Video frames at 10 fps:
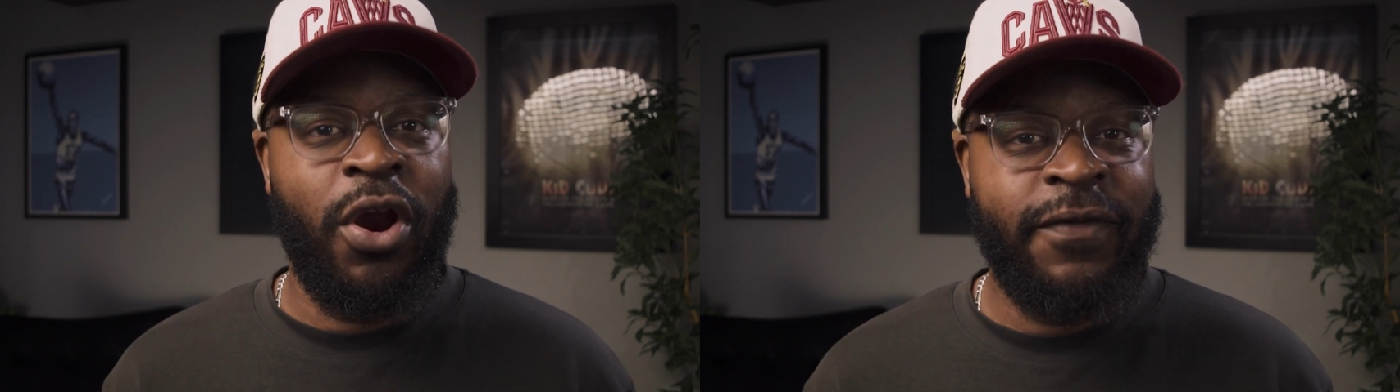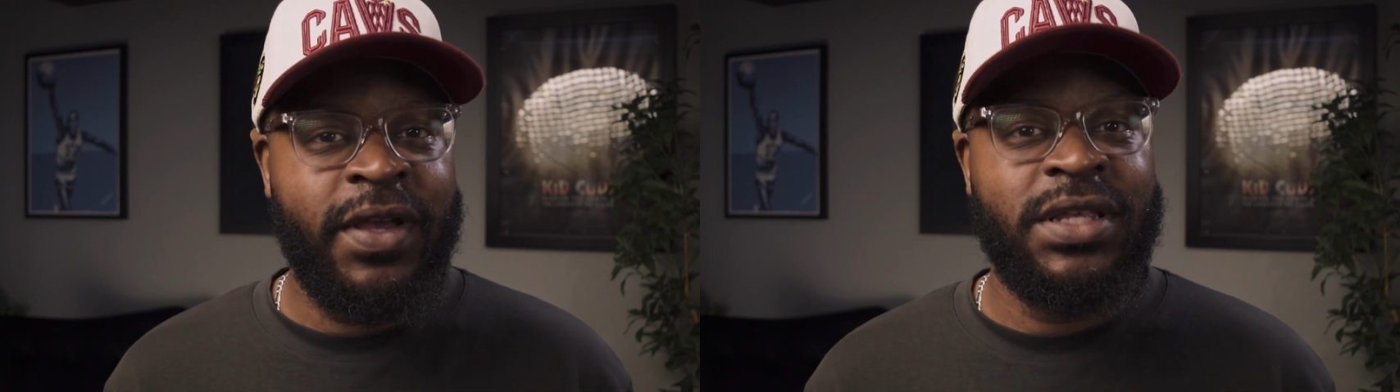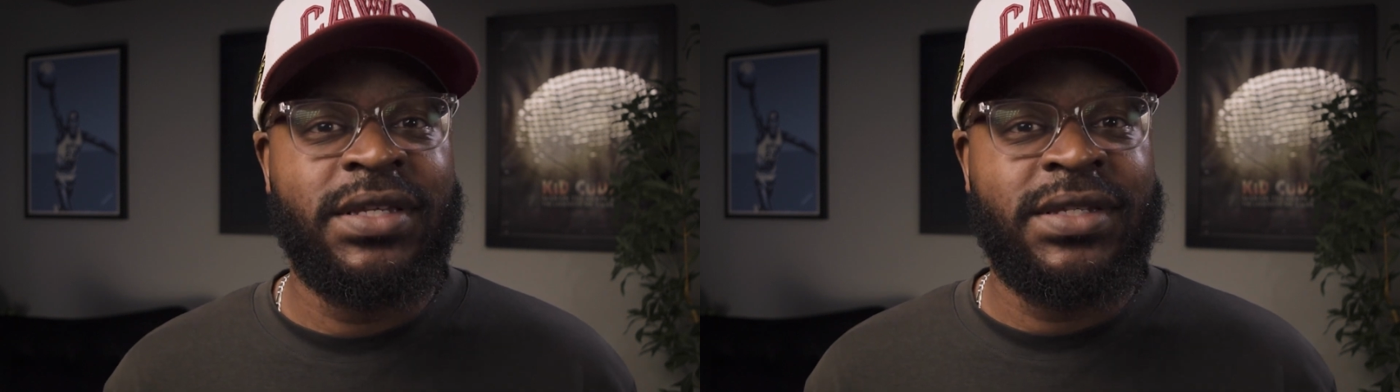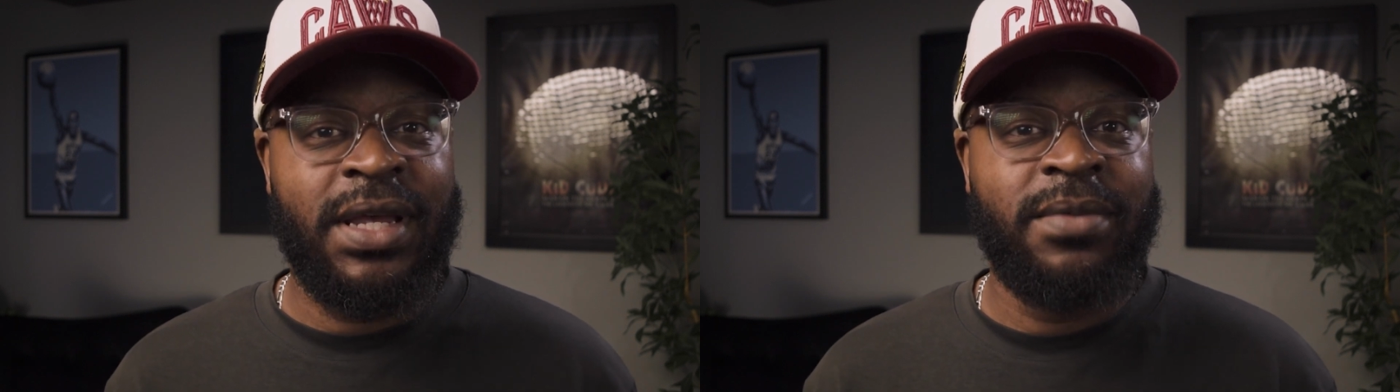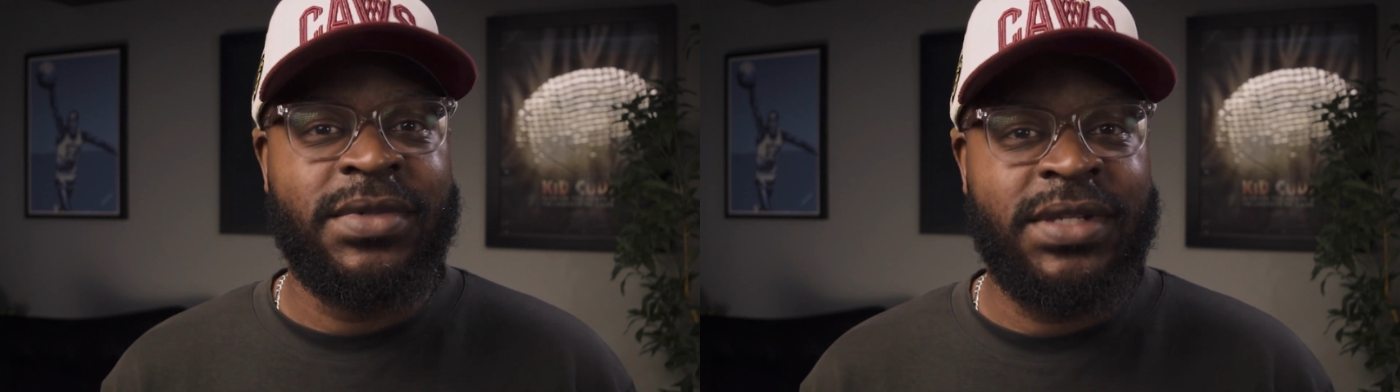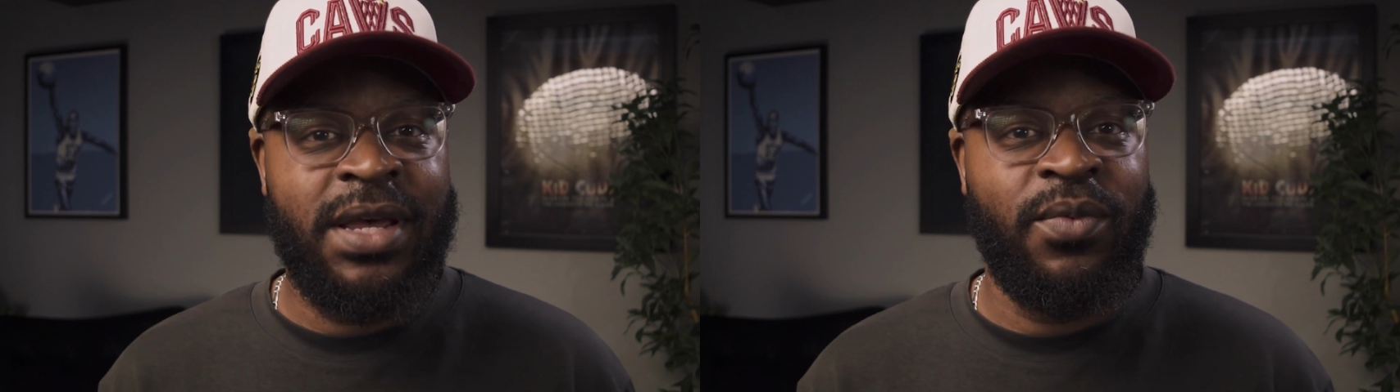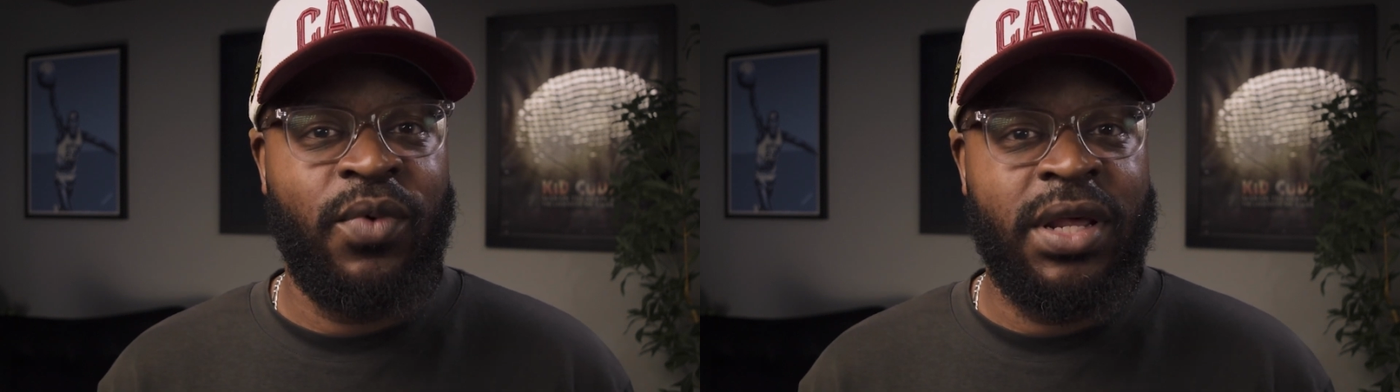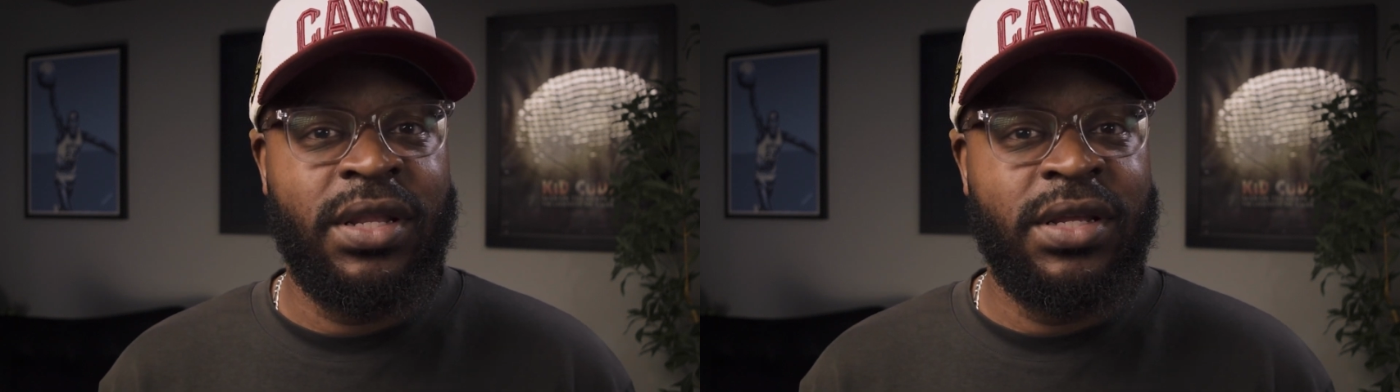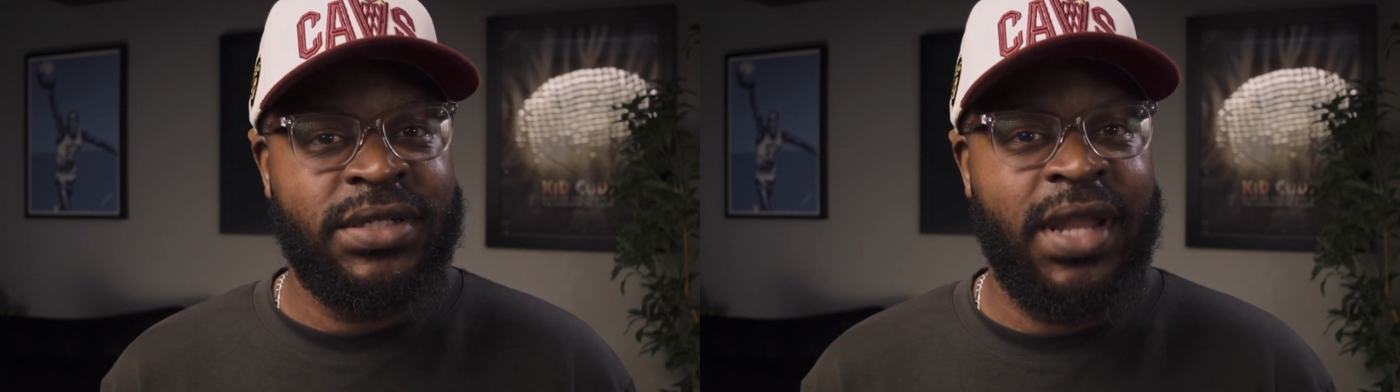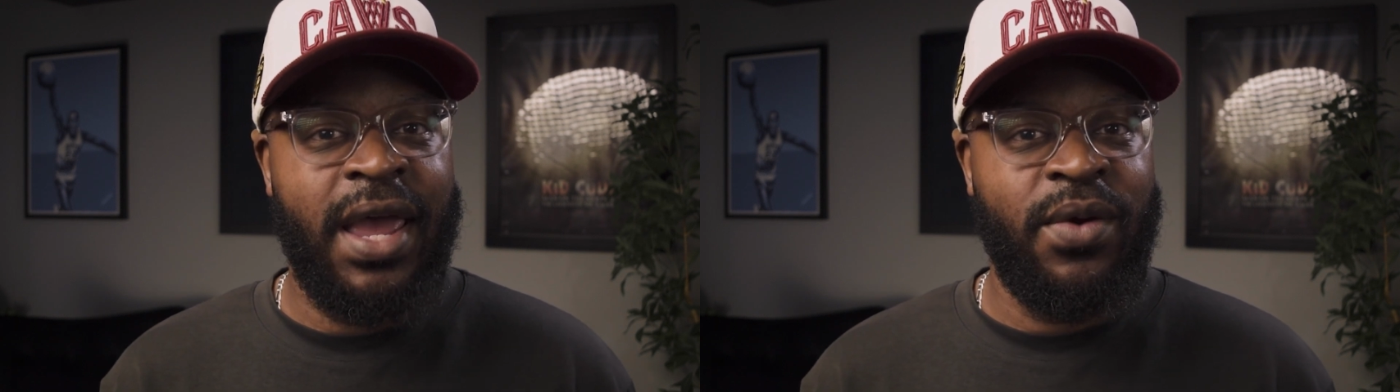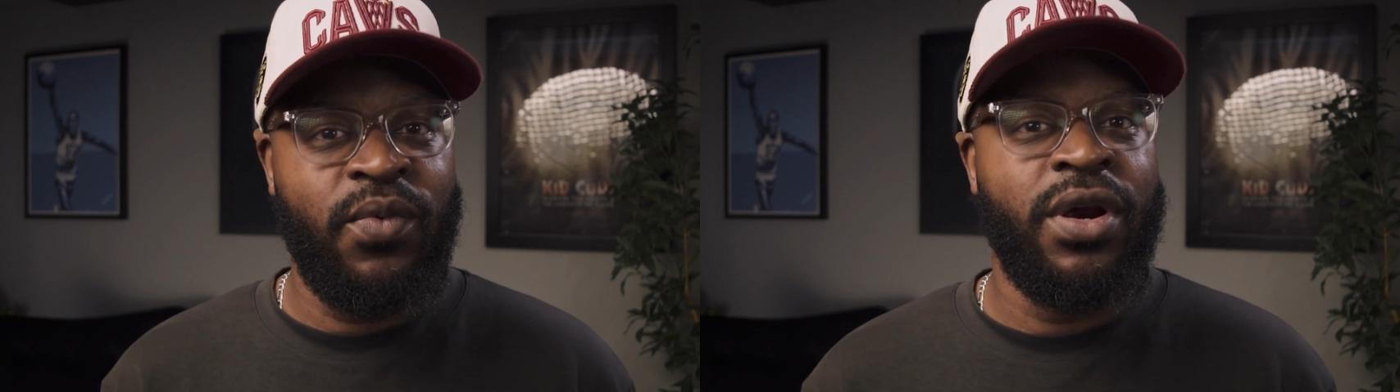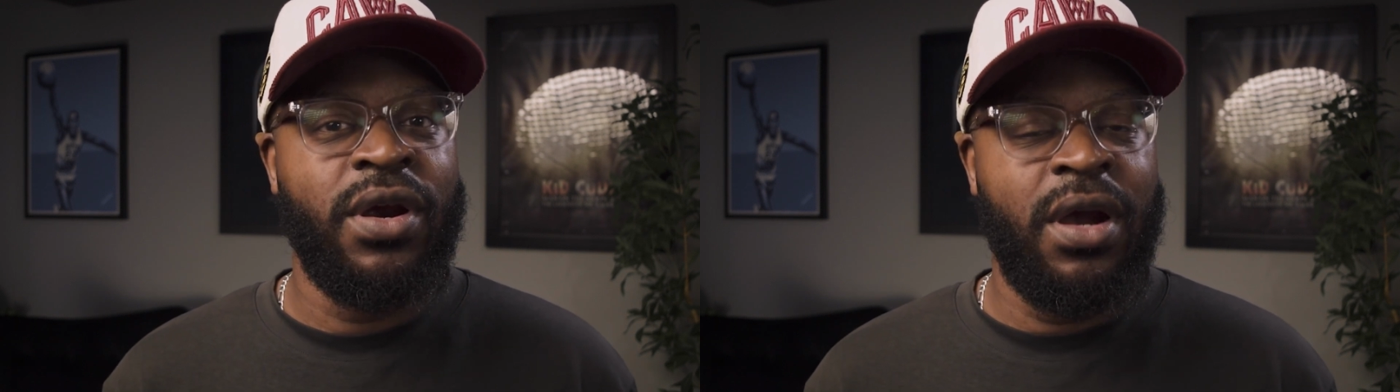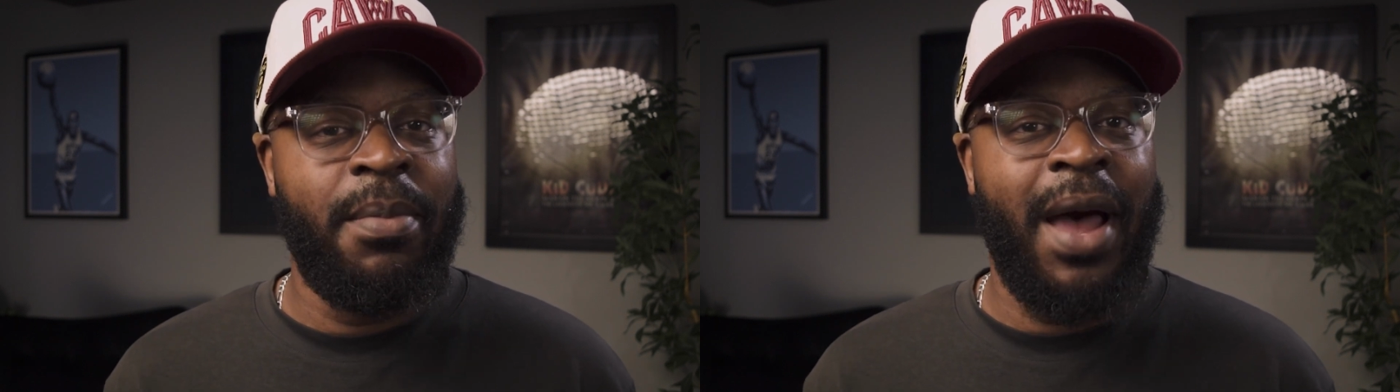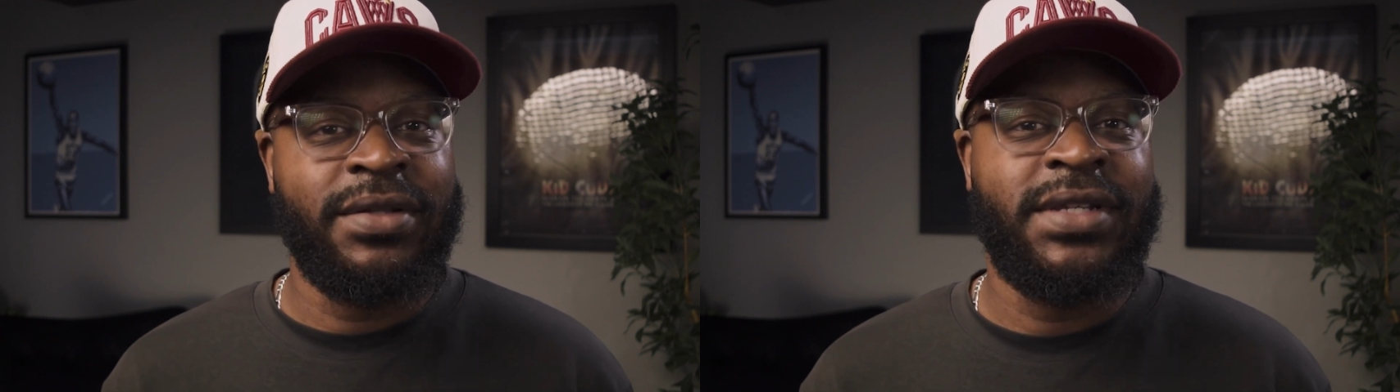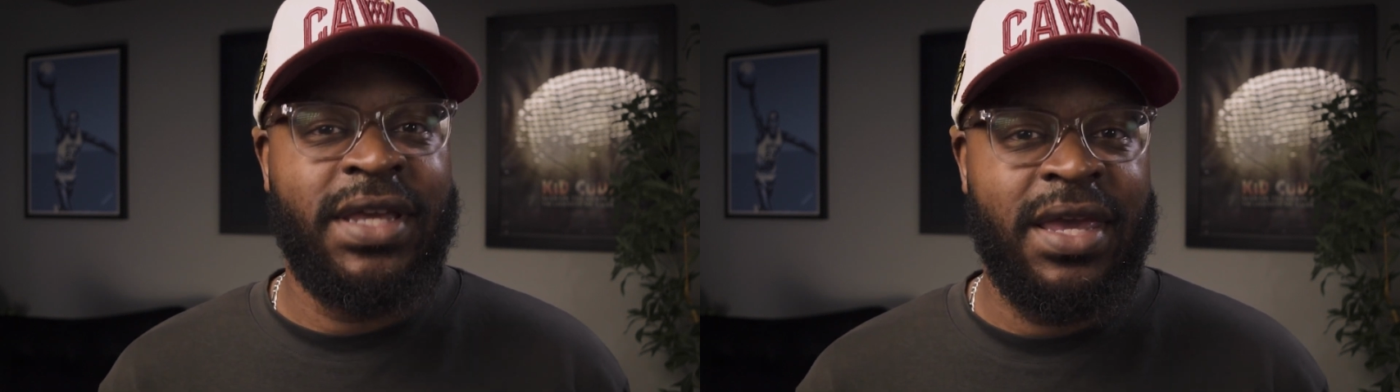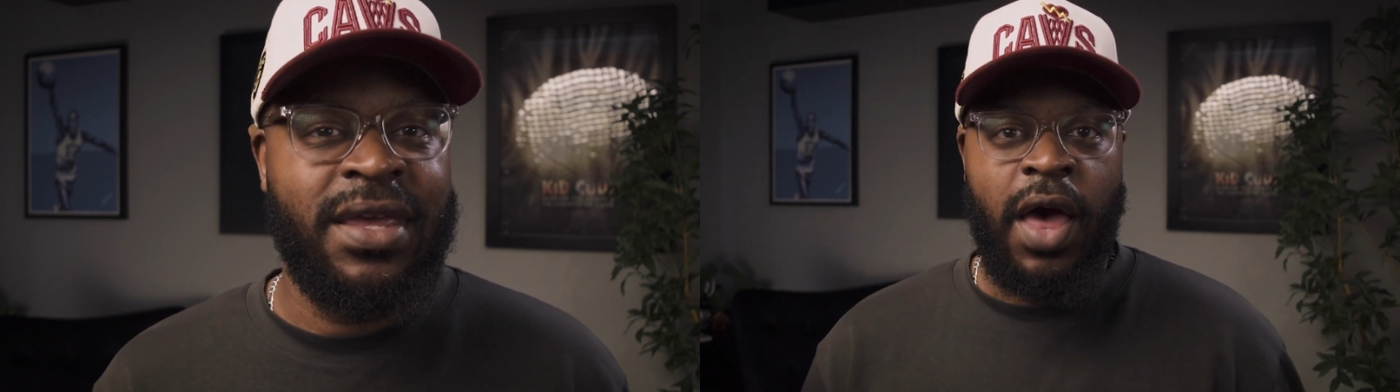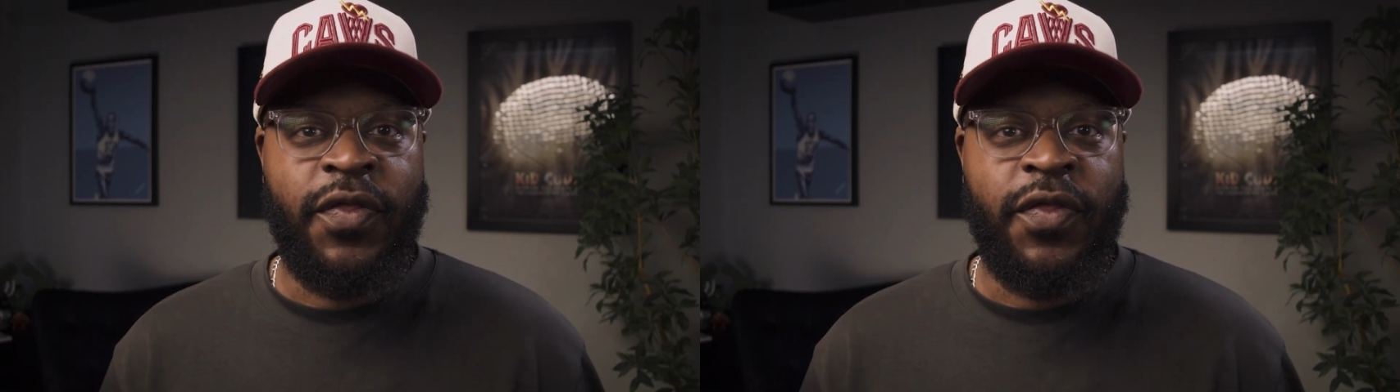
perfectly sums up what it looks like we're about to get.